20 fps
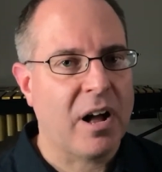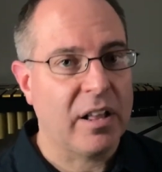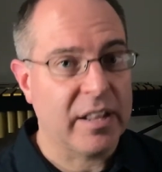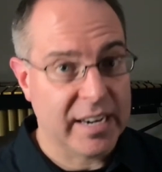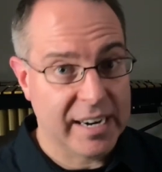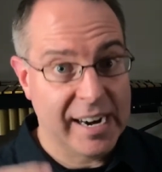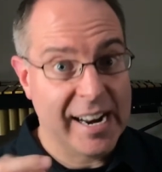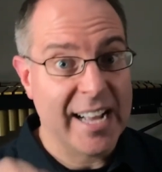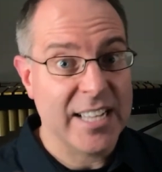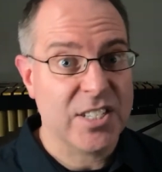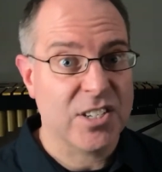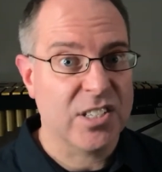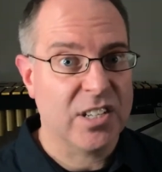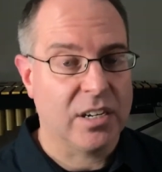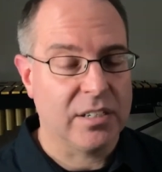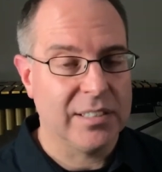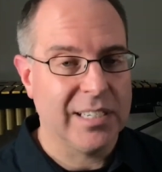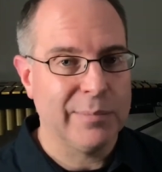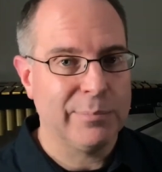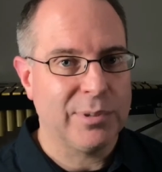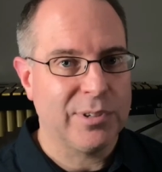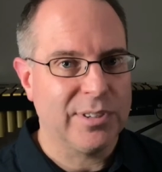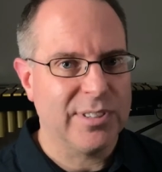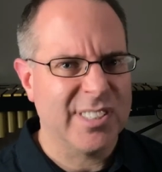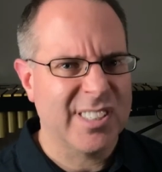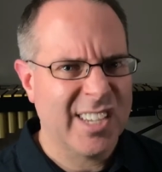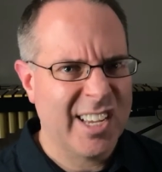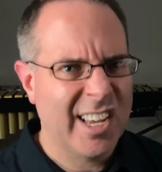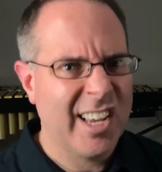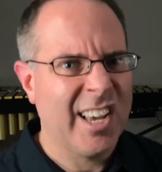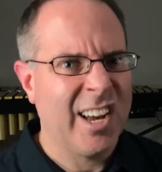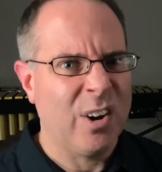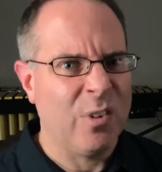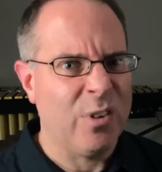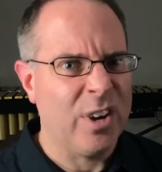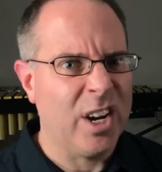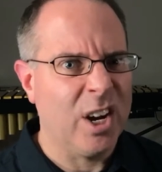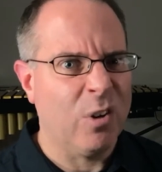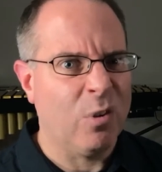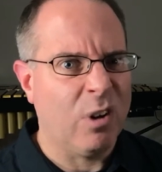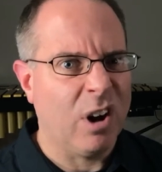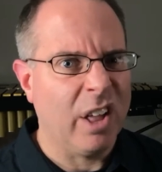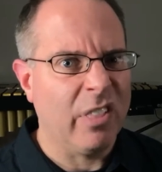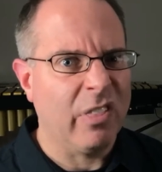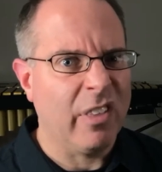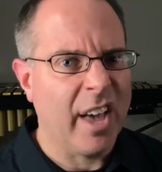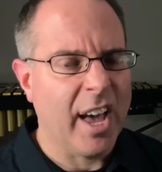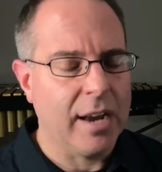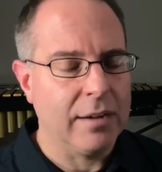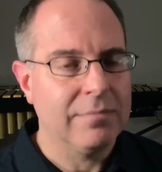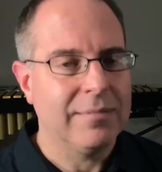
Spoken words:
and it has those little dimples, we don't want that.